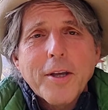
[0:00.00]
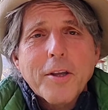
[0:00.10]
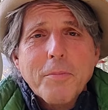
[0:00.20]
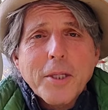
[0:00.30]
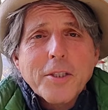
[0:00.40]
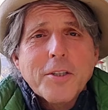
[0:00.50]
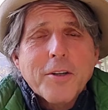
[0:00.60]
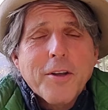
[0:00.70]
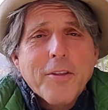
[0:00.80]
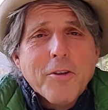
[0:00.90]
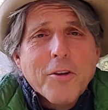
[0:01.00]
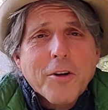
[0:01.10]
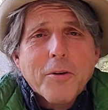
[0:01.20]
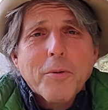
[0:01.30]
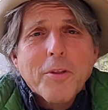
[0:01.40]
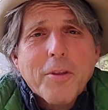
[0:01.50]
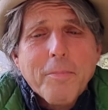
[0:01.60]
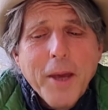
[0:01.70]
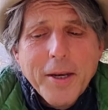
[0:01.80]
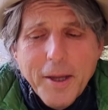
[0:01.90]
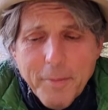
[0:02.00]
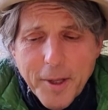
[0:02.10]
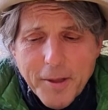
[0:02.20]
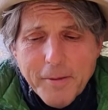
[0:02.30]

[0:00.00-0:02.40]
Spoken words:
especially during this year with the pandemic.